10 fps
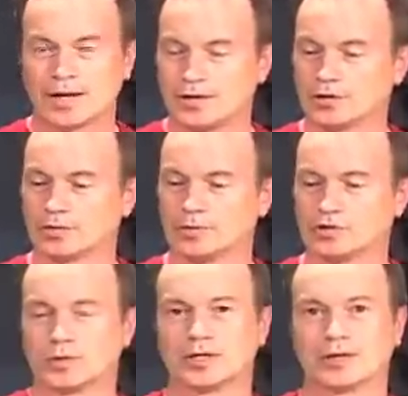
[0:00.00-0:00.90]
You're going to be
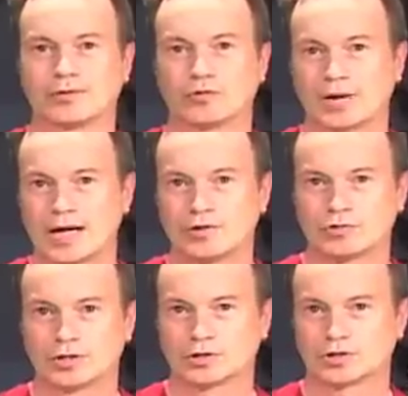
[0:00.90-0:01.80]
joining a grand
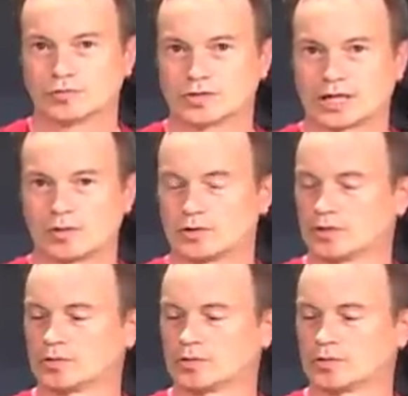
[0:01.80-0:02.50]
tradition of sourdough,